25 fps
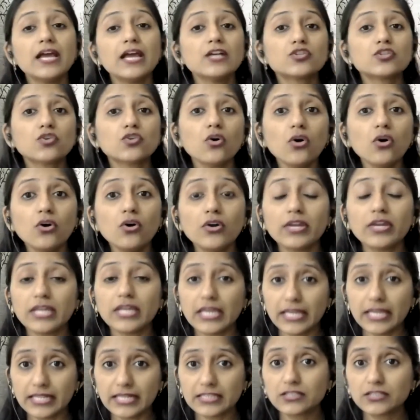So
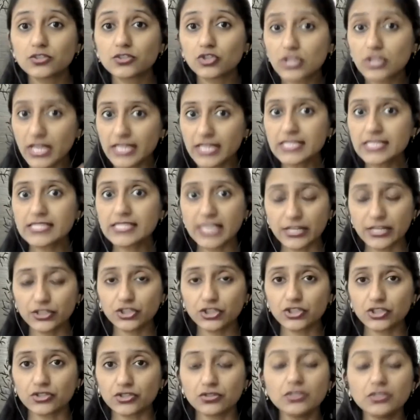in today's
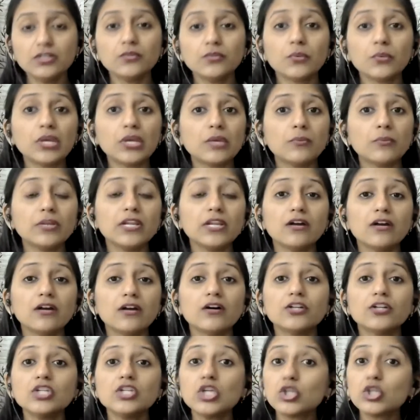session, we will
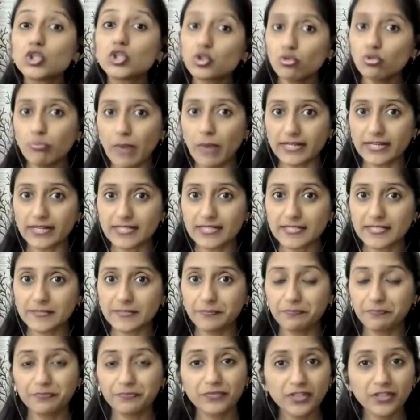learn two
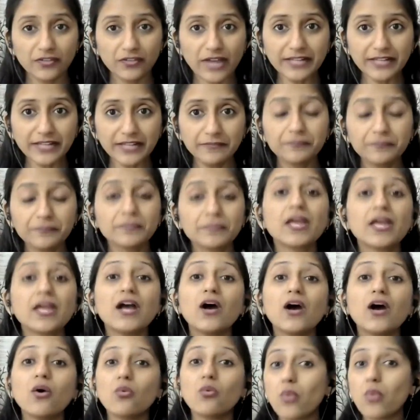parts, right?
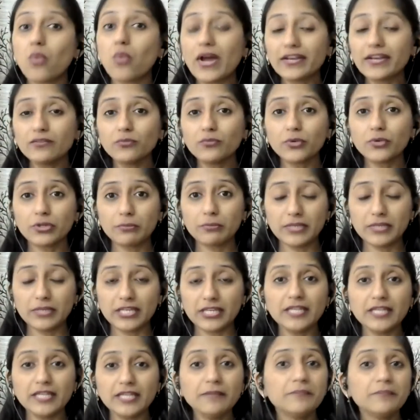One would
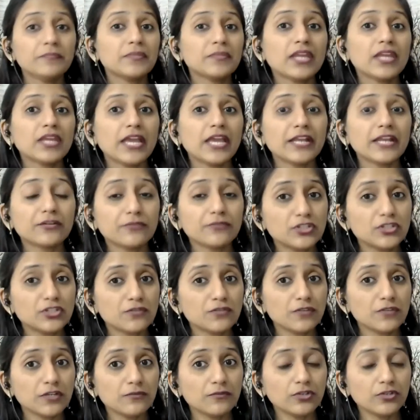be in which
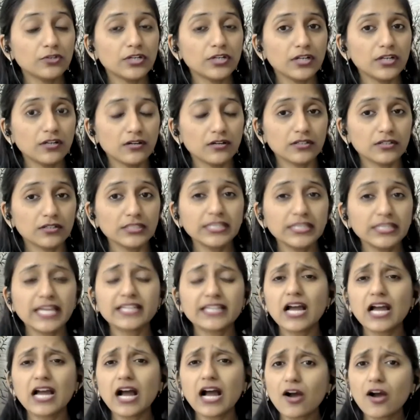we would learn
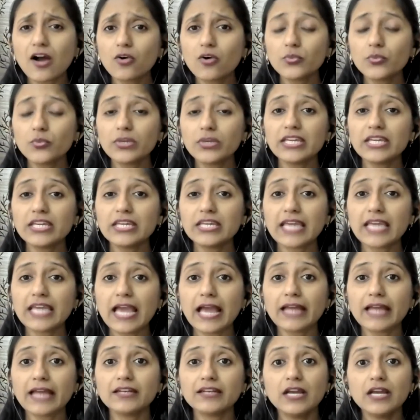that how we
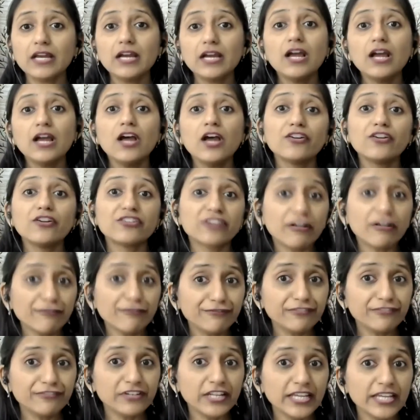can
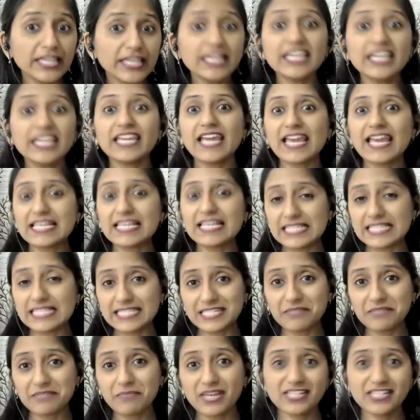roughly
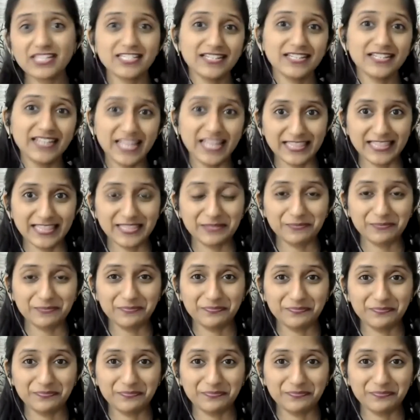estimate a length.